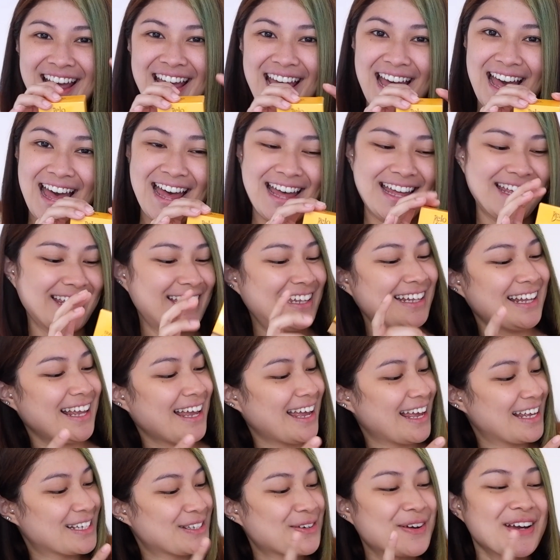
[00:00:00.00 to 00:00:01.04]
Ayan.
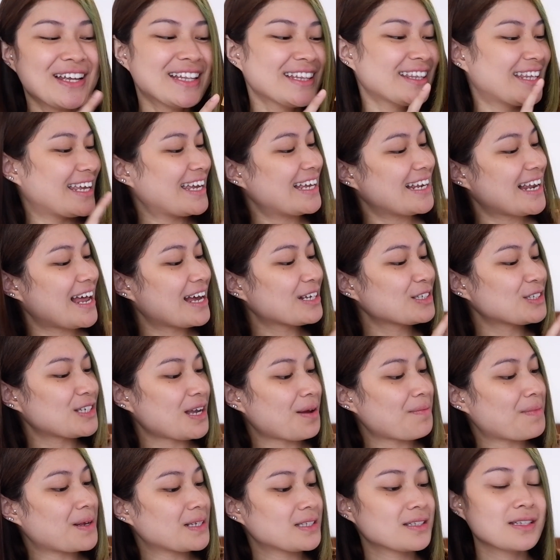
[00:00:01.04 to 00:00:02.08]
So, hindi lang
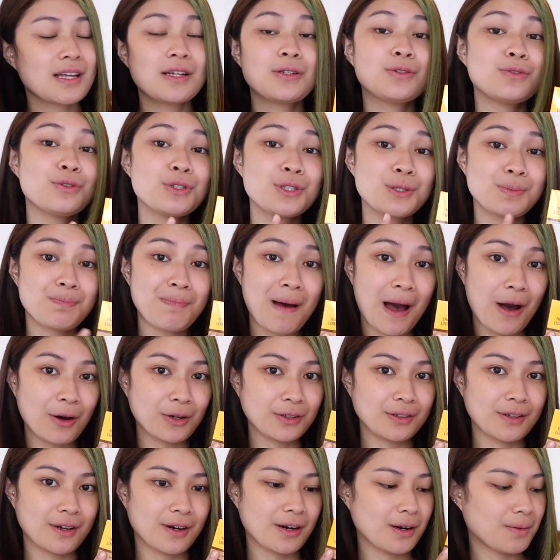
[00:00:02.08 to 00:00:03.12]
siya basta loose
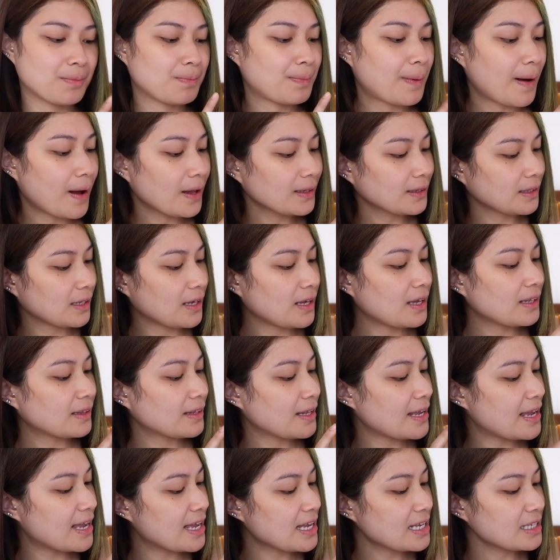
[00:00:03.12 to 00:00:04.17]
powder, but it
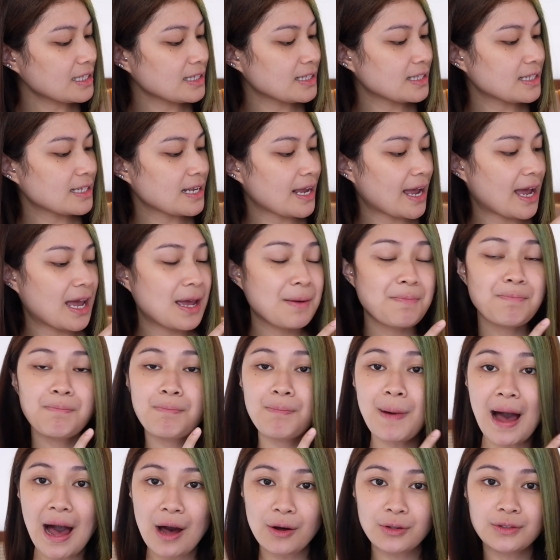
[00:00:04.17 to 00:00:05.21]
is a
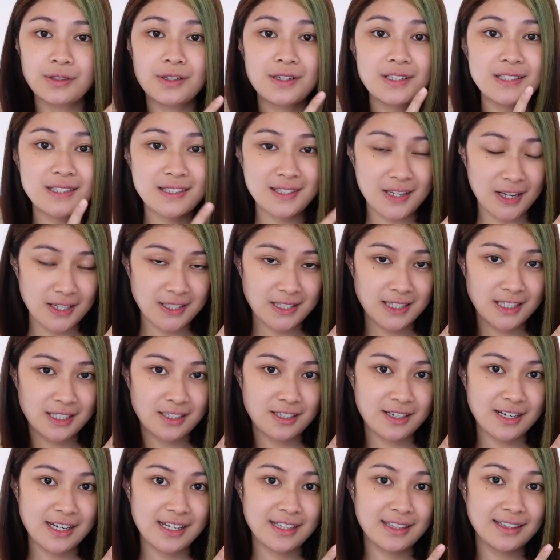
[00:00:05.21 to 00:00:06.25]
powder
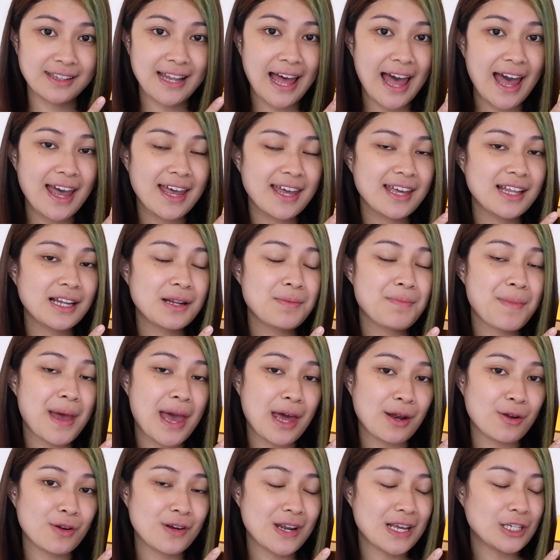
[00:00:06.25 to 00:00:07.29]
sunscreen dahil
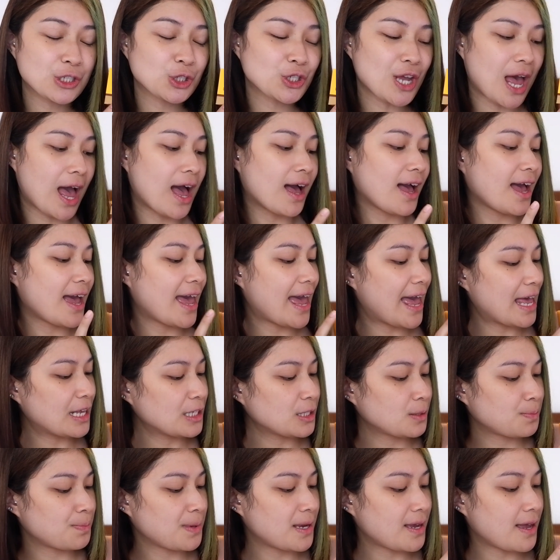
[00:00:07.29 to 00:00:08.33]
meron na siyang
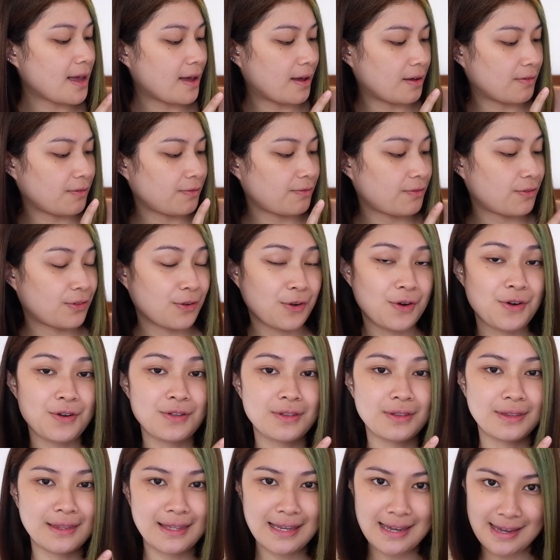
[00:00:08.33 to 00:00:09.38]
SPF
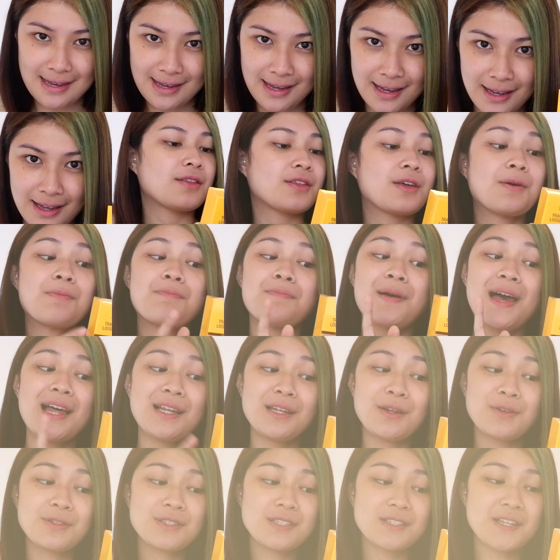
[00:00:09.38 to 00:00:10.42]
30. The
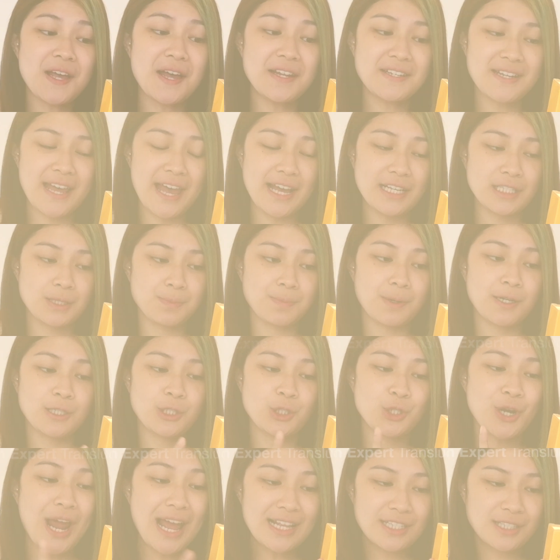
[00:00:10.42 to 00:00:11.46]
Belo SunExpert
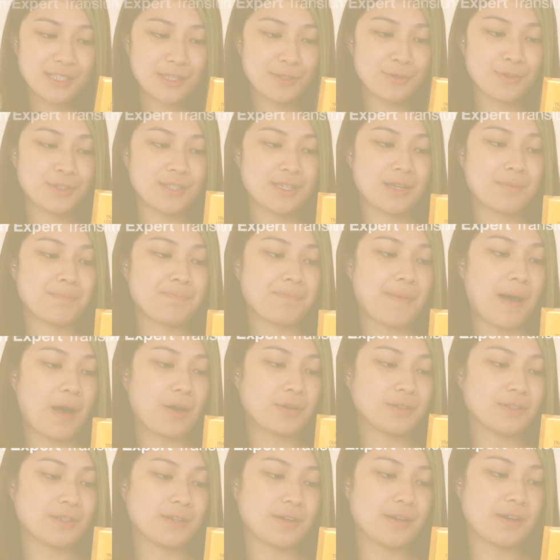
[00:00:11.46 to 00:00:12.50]
Translucent
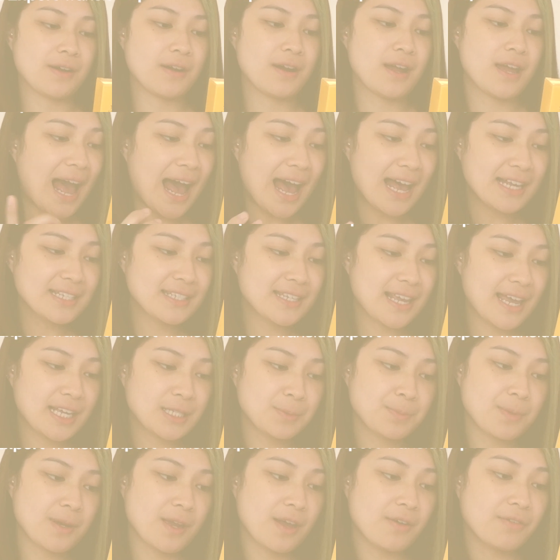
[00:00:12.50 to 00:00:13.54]
Powder has
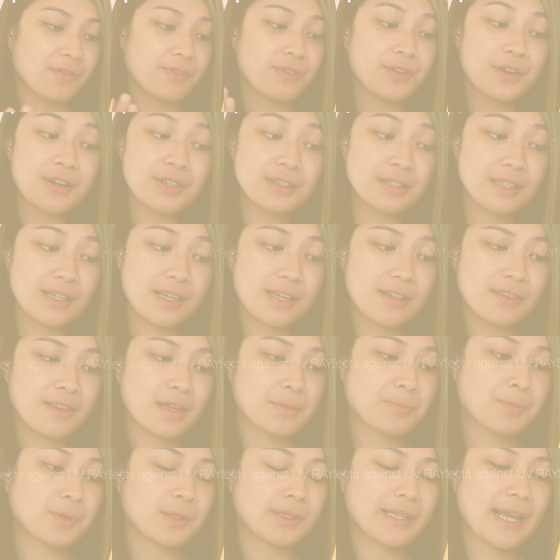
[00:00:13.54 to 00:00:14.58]
SPF 30
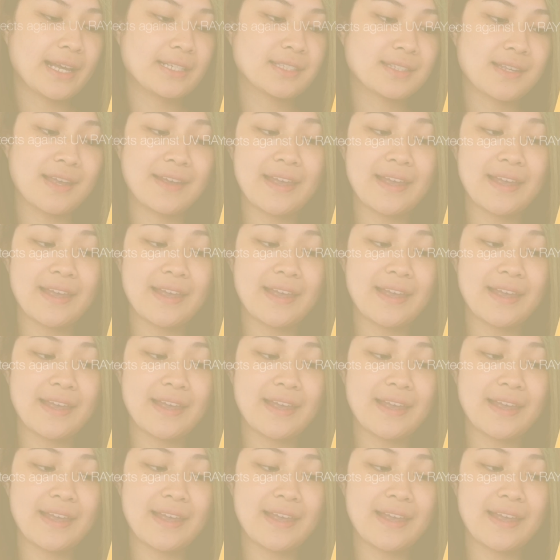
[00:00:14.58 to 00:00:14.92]
that protects